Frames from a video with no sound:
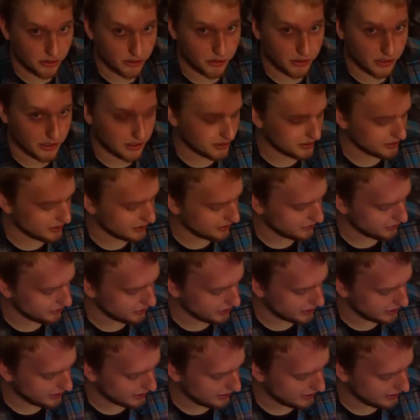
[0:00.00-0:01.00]
to it, see if
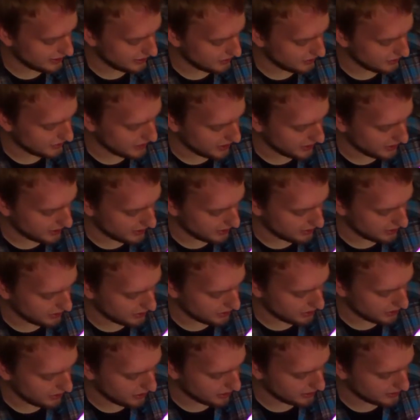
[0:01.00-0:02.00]
we can't make it a
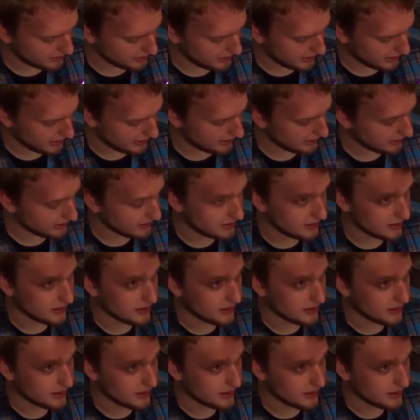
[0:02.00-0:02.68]
little more exciting.